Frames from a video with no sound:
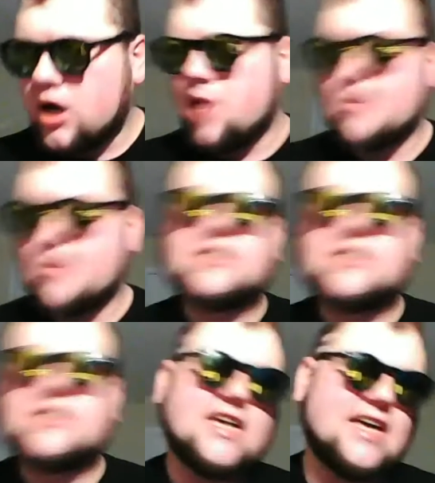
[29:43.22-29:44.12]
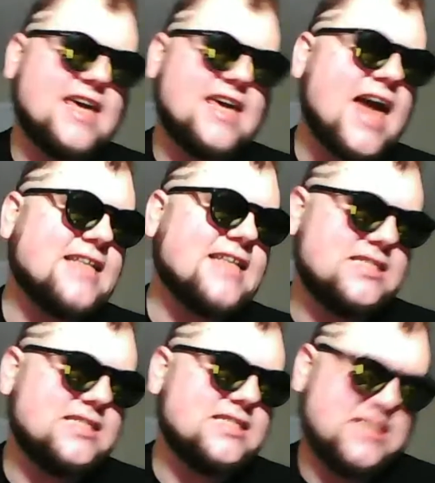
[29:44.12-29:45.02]
basically
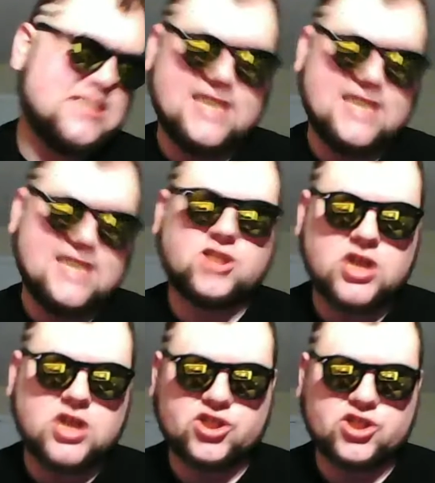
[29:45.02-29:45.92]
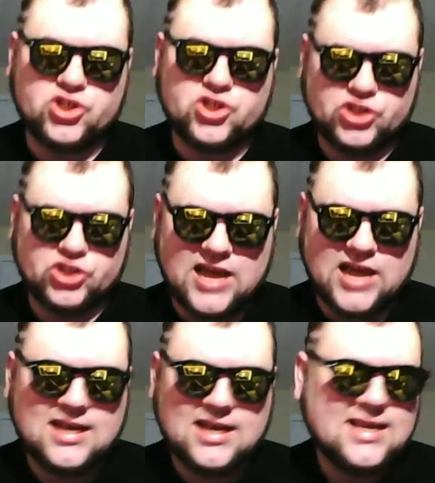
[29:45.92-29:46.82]
against the international
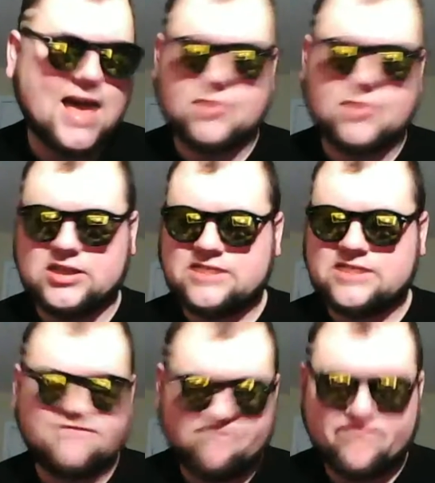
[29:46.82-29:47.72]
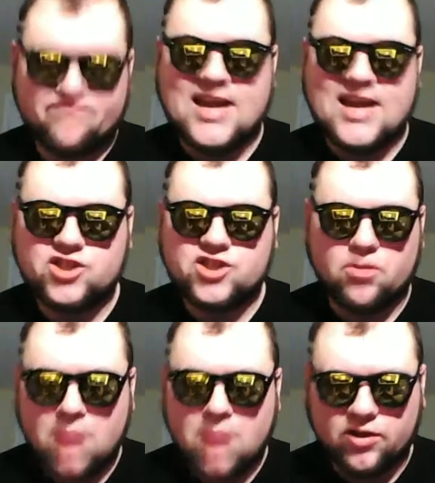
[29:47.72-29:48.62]
state capitalist financial
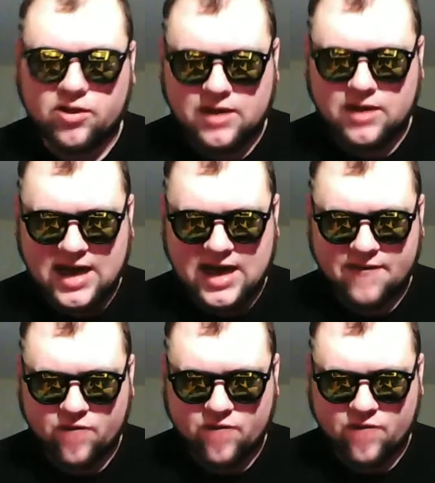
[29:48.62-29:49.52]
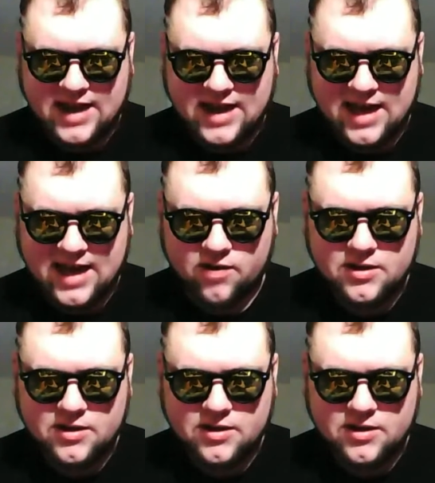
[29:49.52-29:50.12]
model that we have right now,